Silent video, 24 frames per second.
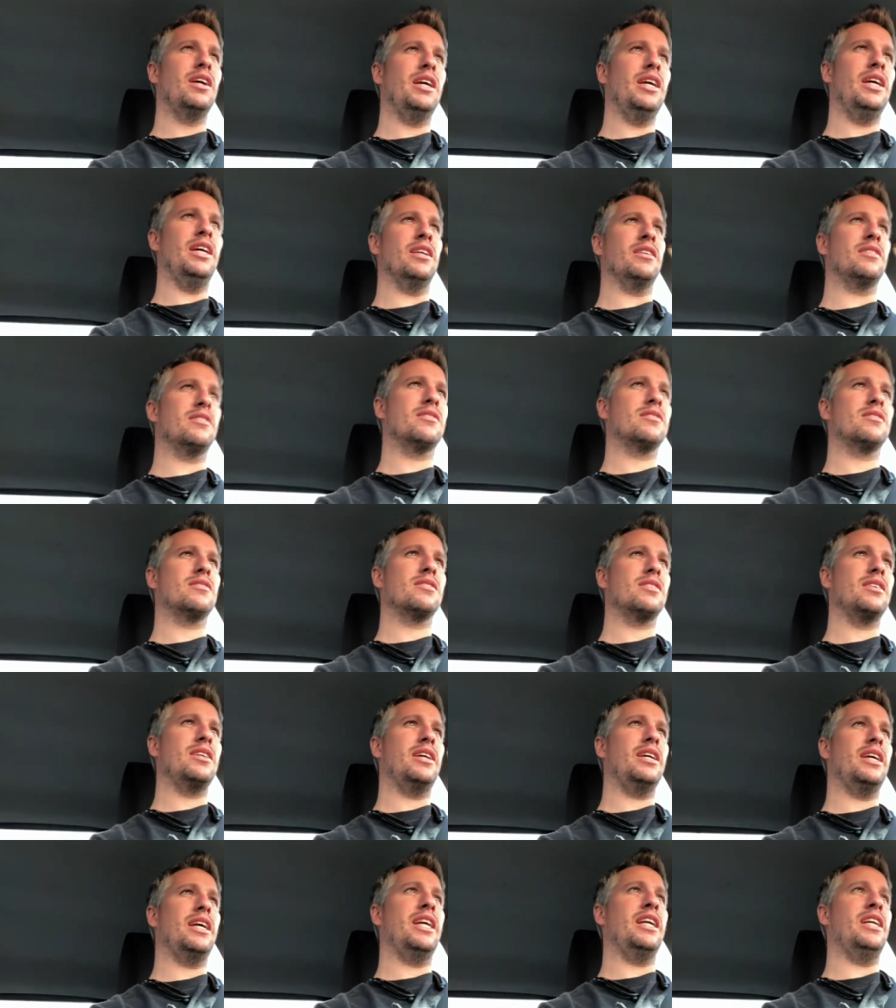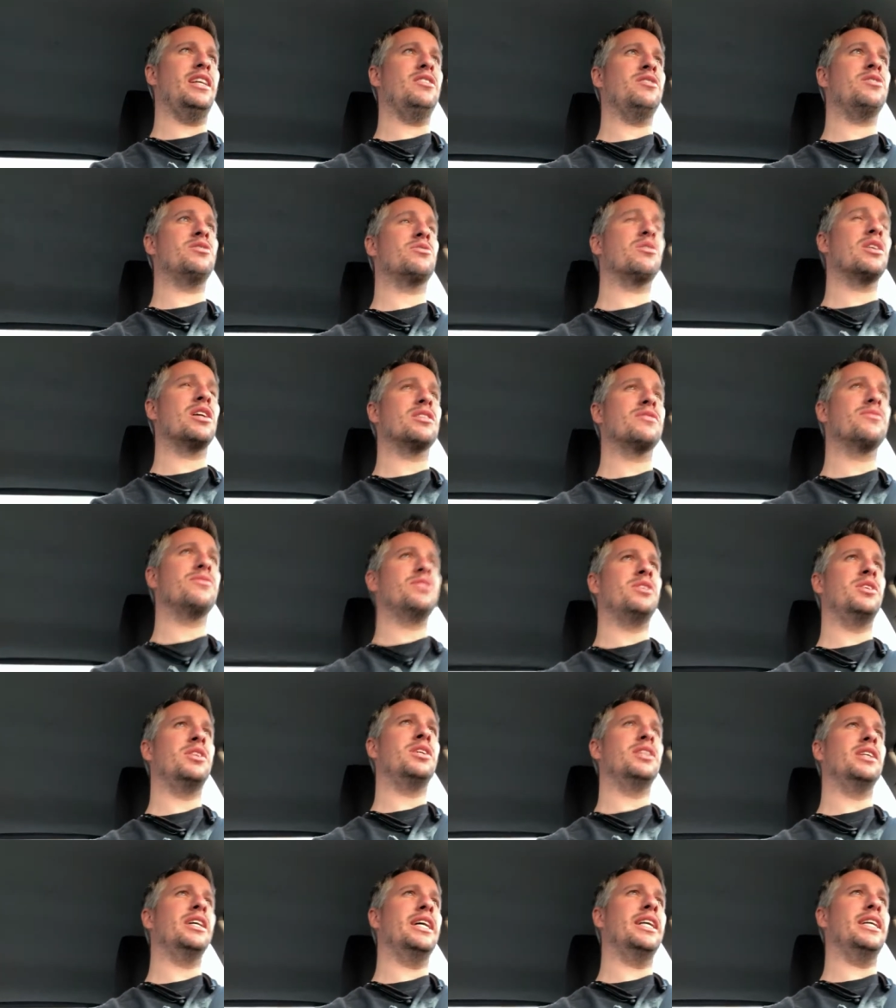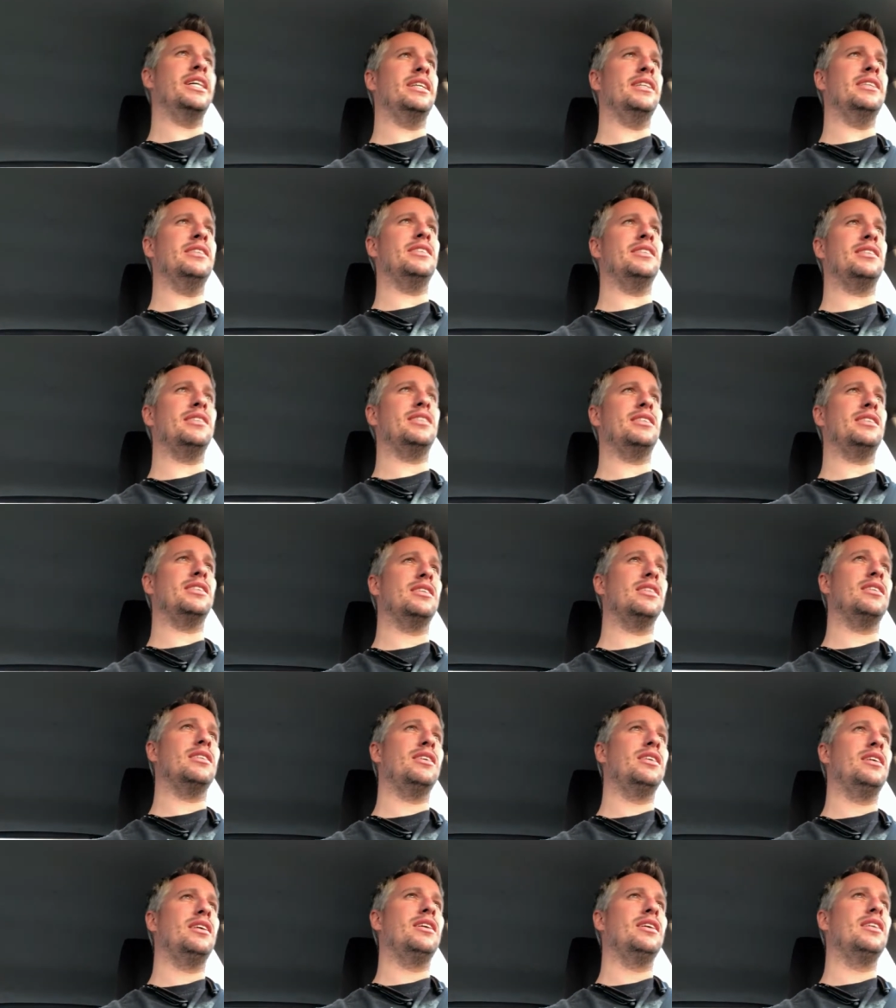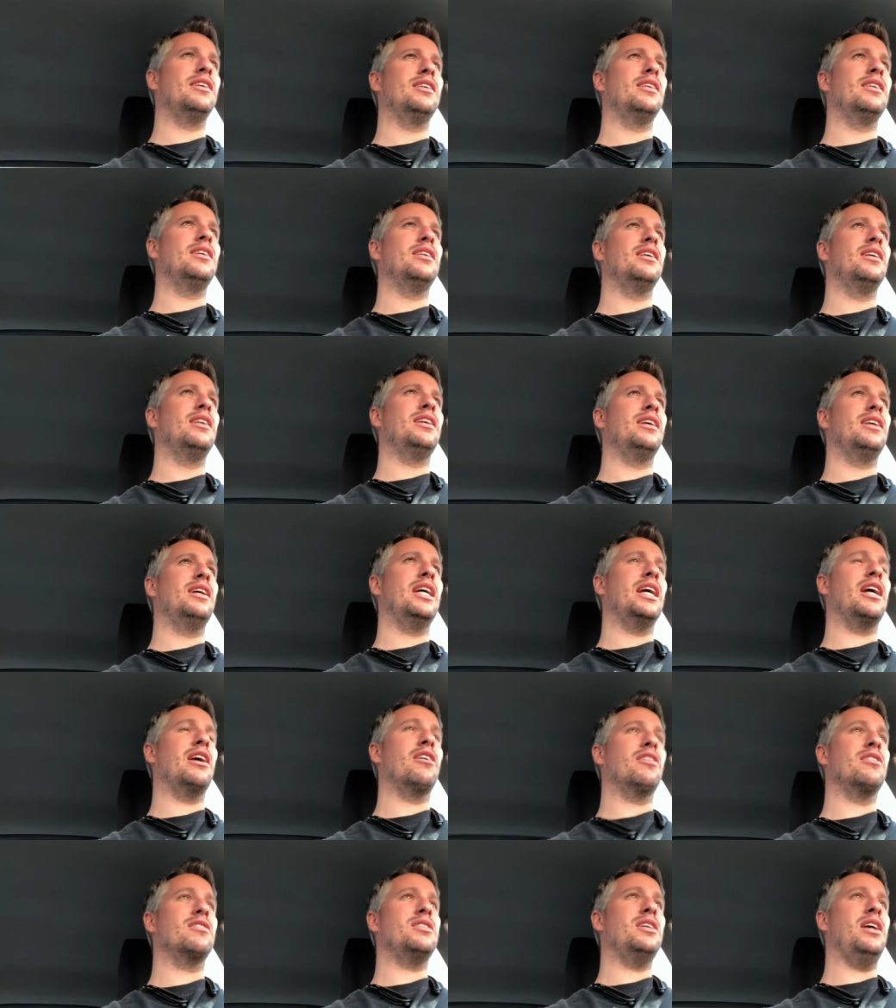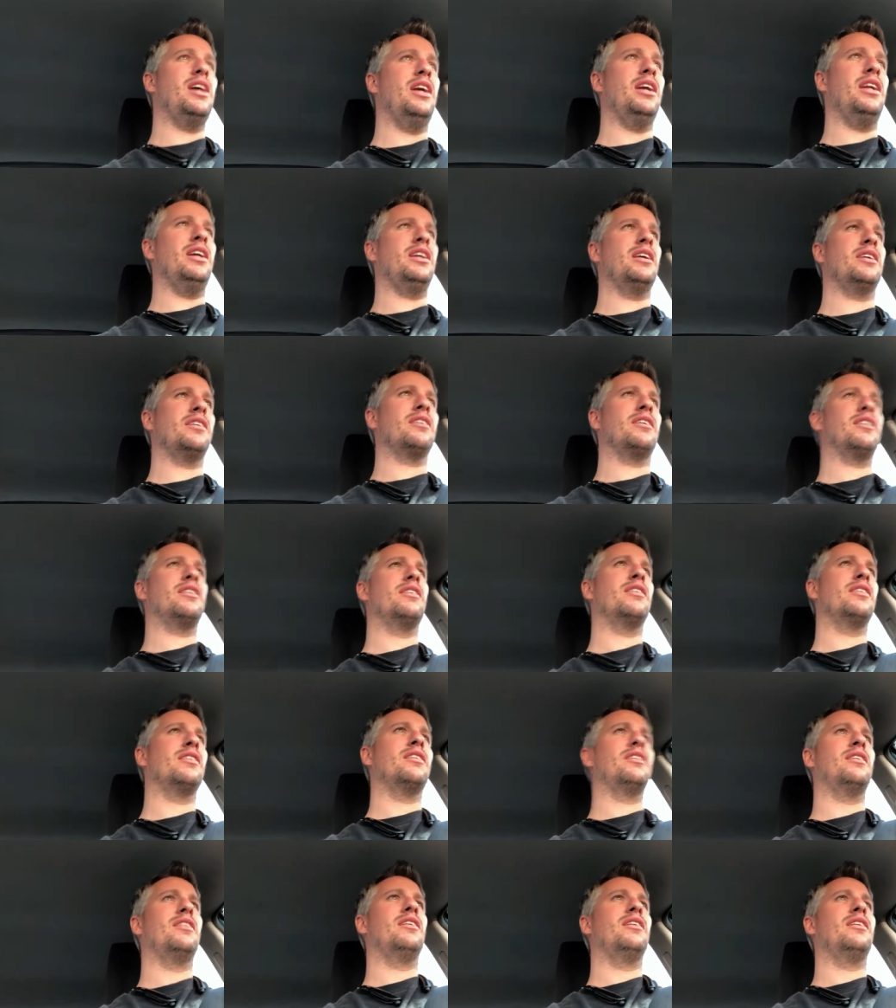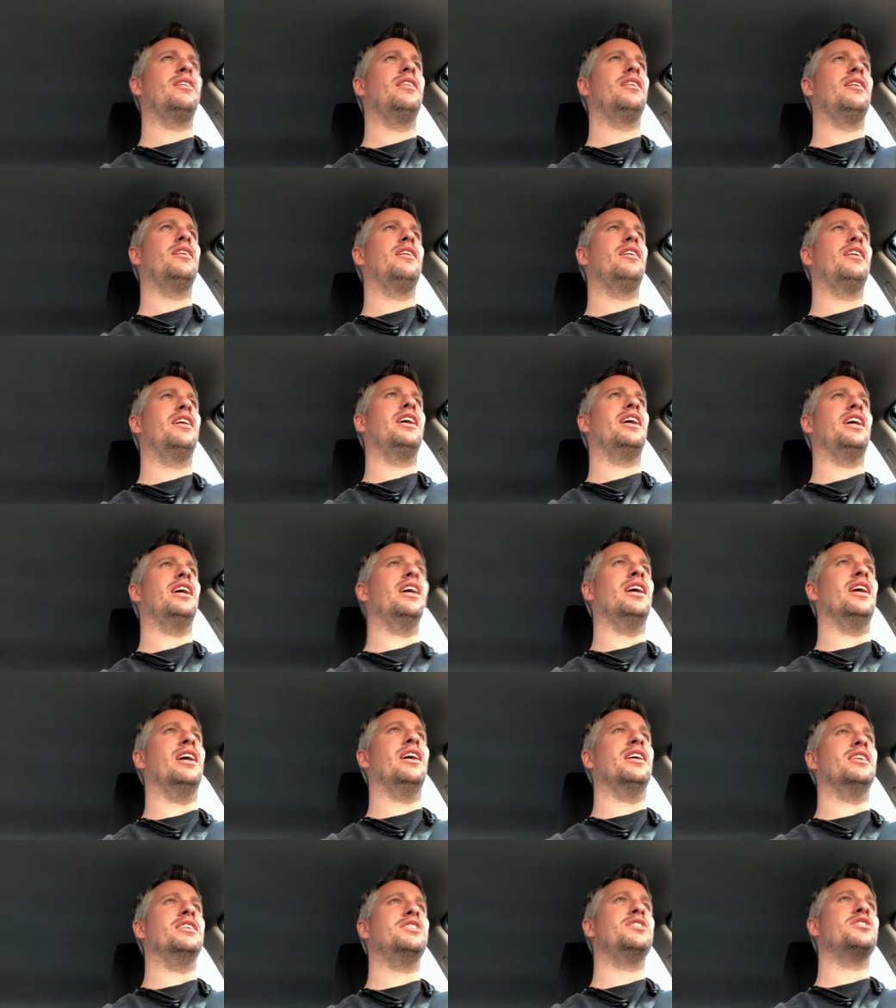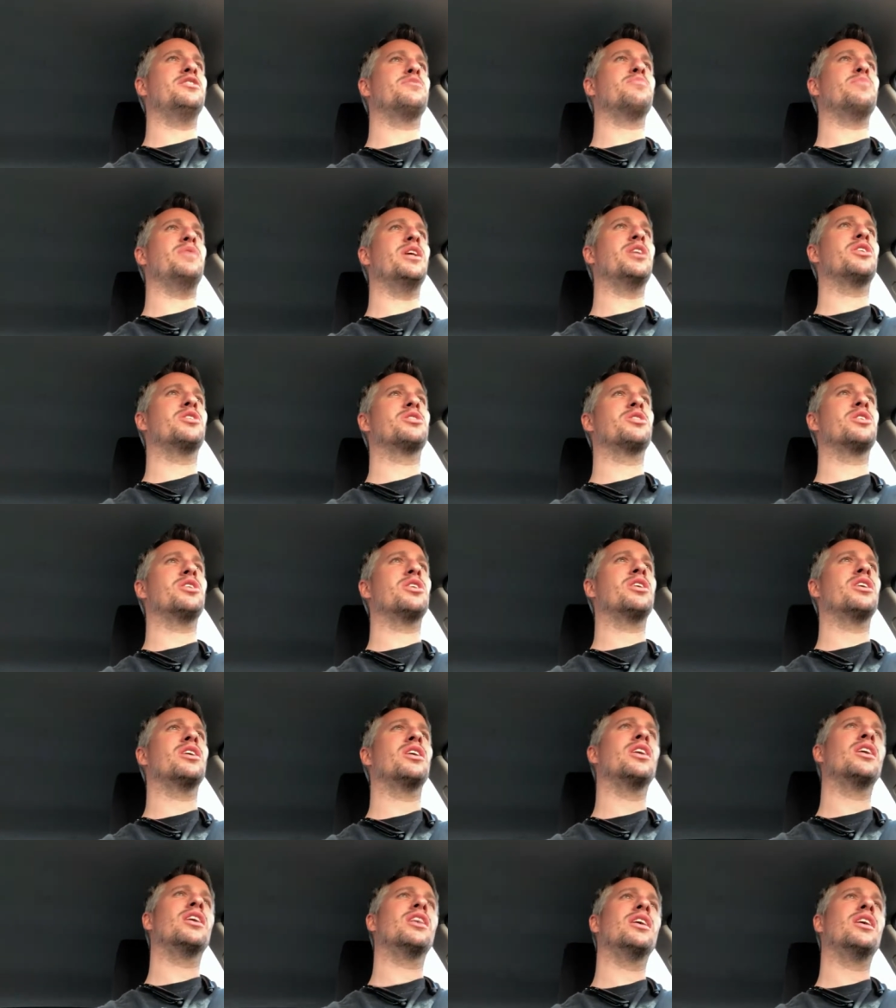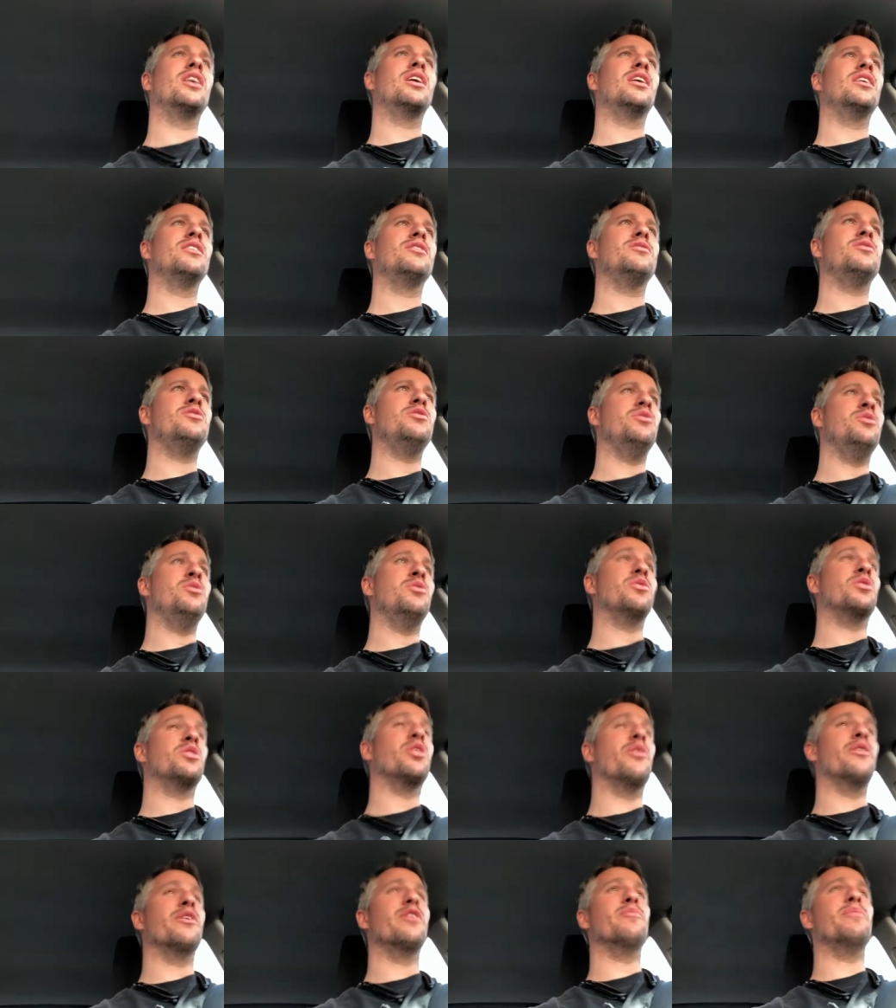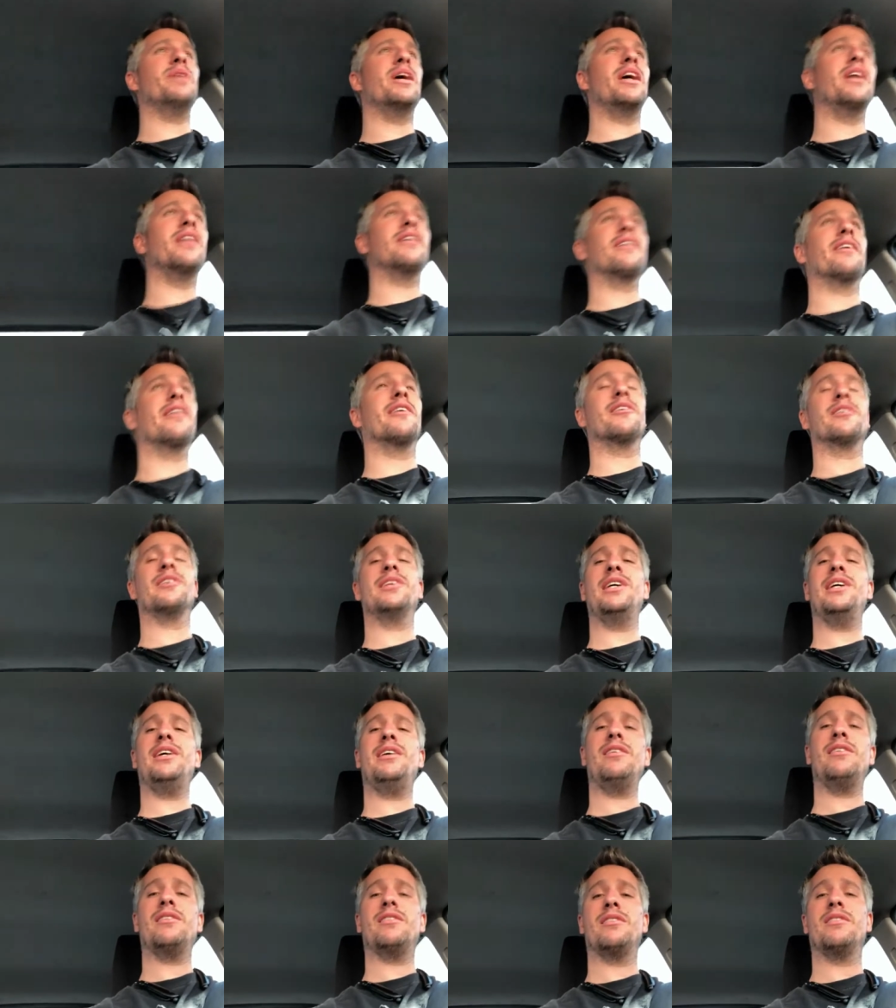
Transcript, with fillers: It's it is stressful. It is irritating. Uh, just make sure to go to bed early.